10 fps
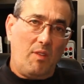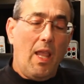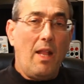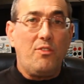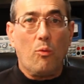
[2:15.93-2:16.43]

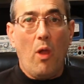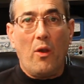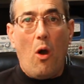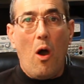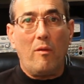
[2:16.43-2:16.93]
and to run
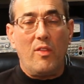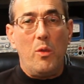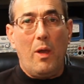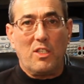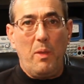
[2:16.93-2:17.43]
all of the
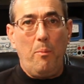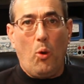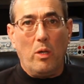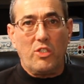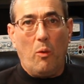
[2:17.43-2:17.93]
USB
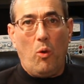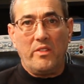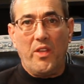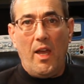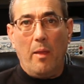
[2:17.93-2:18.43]
ports at
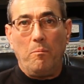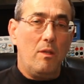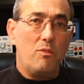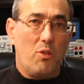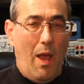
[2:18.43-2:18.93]
one time.
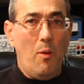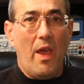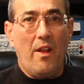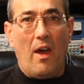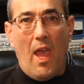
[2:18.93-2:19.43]
So I
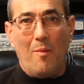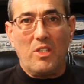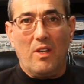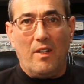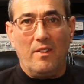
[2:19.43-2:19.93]
went on
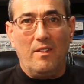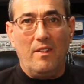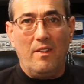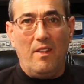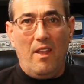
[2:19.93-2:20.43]
Amazon
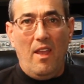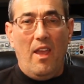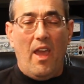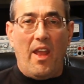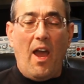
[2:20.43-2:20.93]

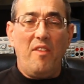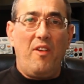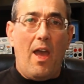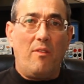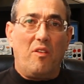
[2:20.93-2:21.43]
and I
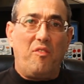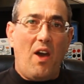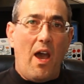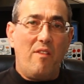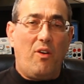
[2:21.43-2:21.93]
found a
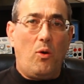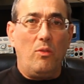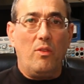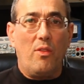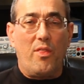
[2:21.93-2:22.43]
5
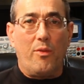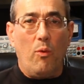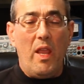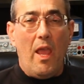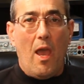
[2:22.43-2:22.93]
volt,
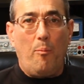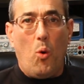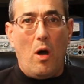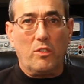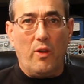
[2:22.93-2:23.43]
3 amp
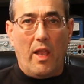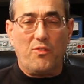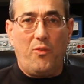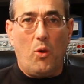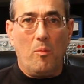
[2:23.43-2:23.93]
wall
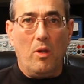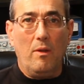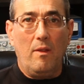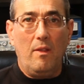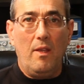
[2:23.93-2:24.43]
transformer
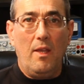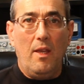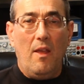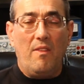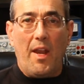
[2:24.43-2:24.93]

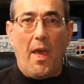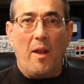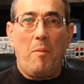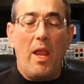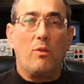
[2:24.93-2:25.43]
that had a
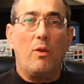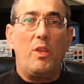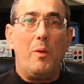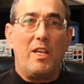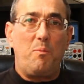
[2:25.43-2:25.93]
micro
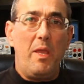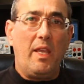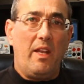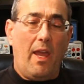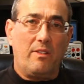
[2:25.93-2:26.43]
USB
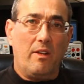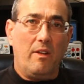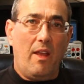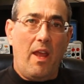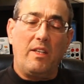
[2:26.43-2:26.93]

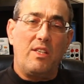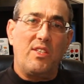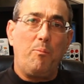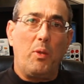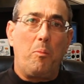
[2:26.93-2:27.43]
connector and could
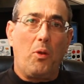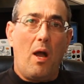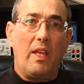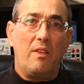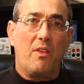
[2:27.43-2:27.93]
simply
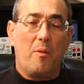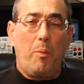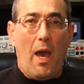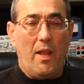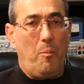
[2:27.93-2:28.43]
plug into the
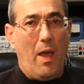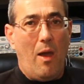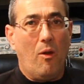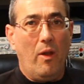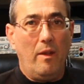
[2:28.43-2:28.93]
Pi to
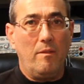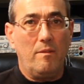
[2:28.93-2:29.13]
power it.